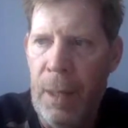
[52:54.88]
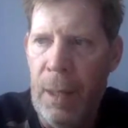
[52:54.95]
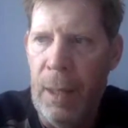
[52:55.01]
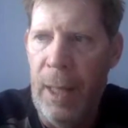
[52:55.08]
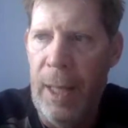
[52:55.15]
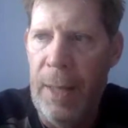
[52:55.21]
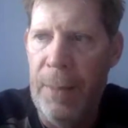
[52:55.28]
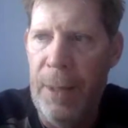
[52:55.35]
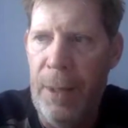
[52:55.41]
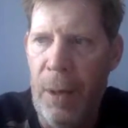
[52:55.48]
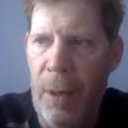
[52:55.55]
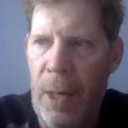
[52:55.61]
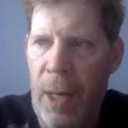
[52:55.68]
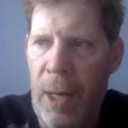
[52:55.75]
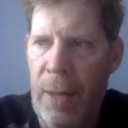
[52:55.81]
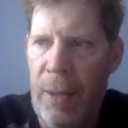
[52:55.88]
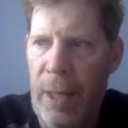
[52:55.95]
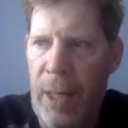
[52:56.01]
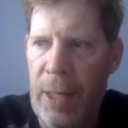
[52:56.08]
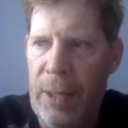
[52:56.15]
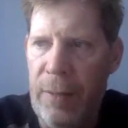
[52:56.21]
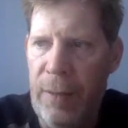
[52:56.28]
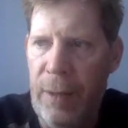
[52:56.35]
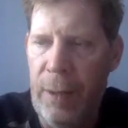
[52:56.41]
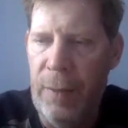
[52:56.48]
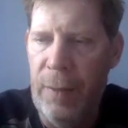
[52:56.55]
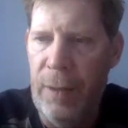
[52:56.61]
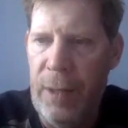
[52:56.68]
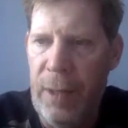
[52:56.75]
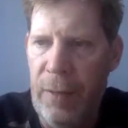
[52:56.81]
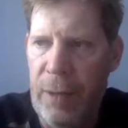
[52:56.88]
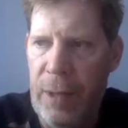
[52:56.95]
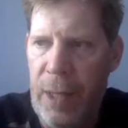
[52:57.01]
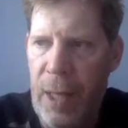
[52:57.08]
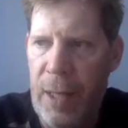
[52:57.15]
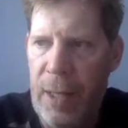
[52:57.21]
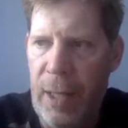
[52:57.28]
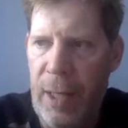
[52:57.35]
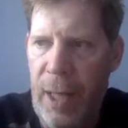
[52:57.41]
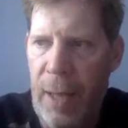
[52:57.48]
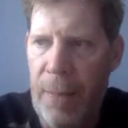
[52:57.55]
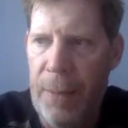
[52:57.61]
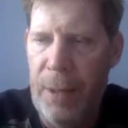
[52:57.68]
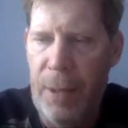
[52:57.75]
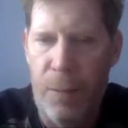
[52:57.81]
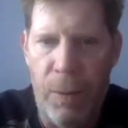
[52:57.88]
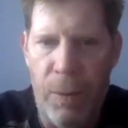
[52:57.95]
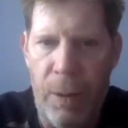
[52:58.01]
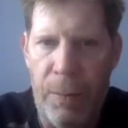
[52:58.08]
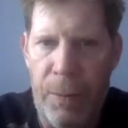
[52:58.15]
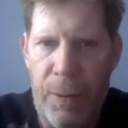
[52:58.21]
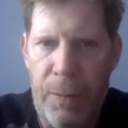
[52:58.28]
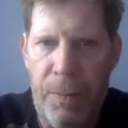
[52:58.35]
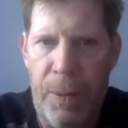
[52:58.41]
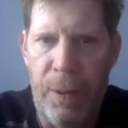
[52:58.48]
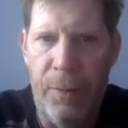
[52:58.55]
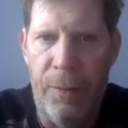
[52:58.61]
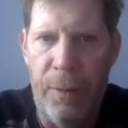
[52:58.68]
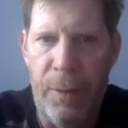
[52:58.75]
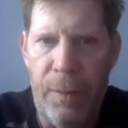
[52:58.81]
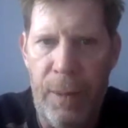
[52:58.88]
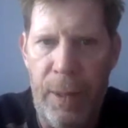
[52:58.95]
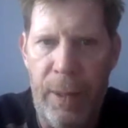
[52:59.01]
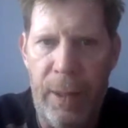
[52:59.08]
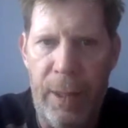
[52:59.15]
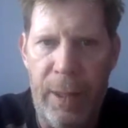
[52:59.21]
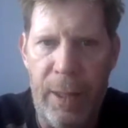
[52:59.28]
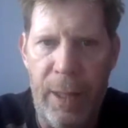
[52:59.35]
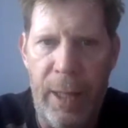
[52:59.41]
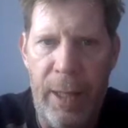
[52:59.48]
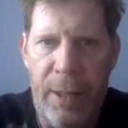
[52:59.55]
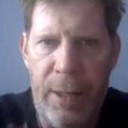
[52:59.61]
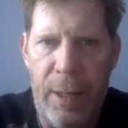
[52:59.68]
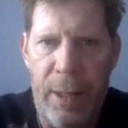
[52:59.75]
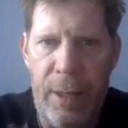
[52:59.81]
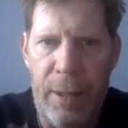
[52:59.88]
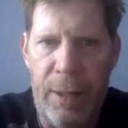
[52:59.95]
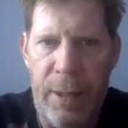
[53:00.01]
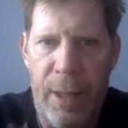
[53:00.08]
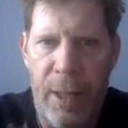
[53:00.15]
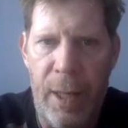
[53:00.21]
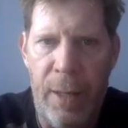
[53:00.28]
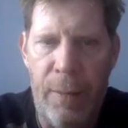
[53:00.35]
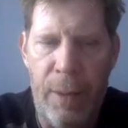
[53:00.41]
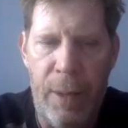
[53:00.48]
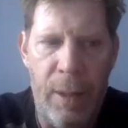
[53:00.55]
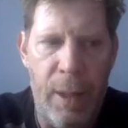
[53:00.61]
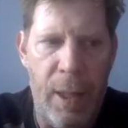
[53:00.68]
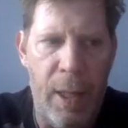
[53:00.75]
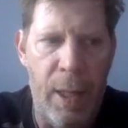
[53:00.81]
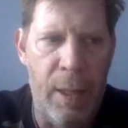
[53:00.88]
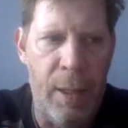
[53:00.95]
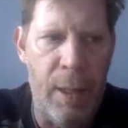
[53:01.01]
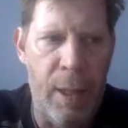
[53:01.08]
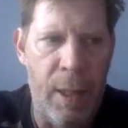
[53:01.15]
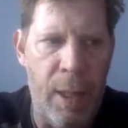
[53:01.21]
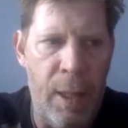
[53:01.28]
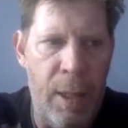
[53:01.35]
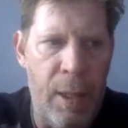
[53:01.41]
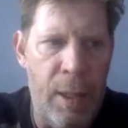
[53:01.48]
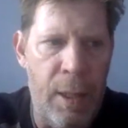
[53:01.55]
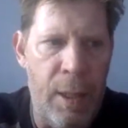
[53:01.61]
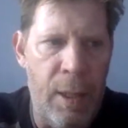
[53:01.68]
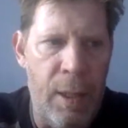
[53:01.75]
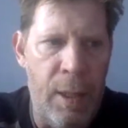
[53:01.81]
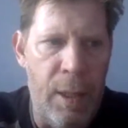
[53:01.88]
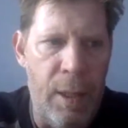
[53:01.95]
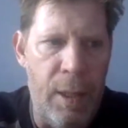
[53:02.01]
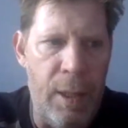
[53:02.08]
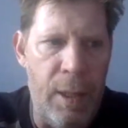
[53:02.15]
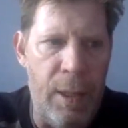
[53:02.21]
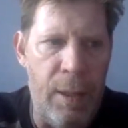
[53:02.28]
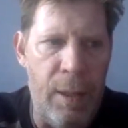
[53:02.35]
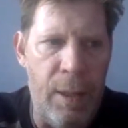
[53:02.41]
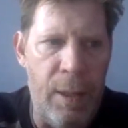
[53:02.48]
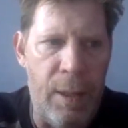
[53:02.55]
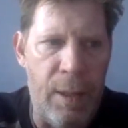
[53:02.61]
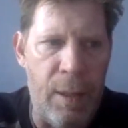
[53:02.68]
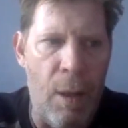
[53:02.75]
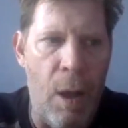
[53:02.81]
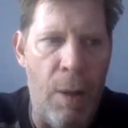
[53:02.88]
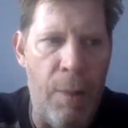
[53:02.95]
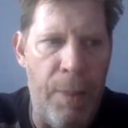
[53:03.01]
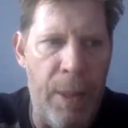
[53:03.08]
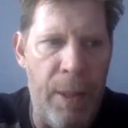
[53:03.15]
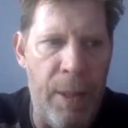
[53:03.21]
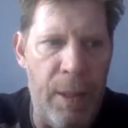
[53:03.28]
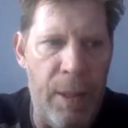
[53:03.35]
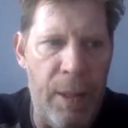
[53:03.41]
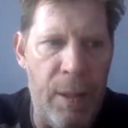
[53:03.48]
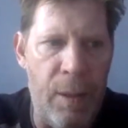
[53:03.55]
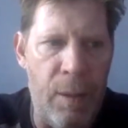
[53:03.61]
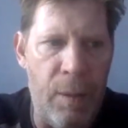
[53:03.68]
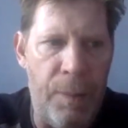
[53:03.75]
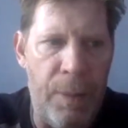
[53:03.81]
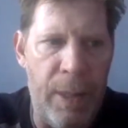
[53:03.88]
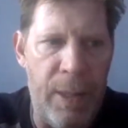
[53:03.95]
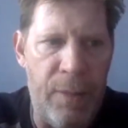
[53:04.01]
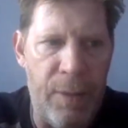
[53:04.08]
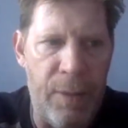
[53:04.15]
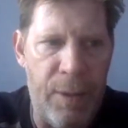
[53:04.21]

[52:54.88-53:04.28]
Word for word: Lake Mendota on the edge of the University of Wisconsin campus is one of the most beautiful inland lakes that you'll see anywhere. And uh, it's long been, you know, a place for